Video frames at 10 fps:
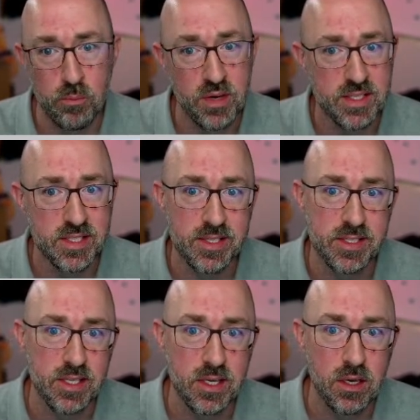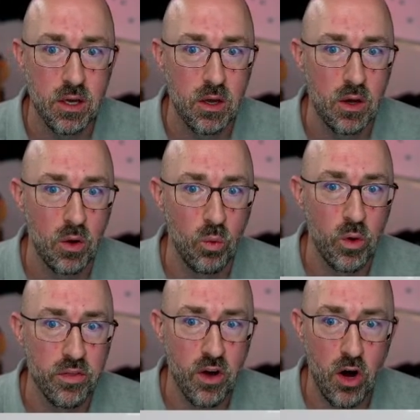BCC
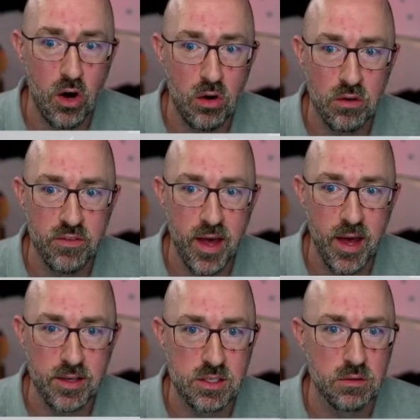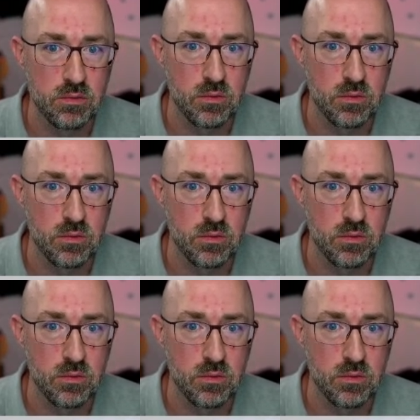with all of that,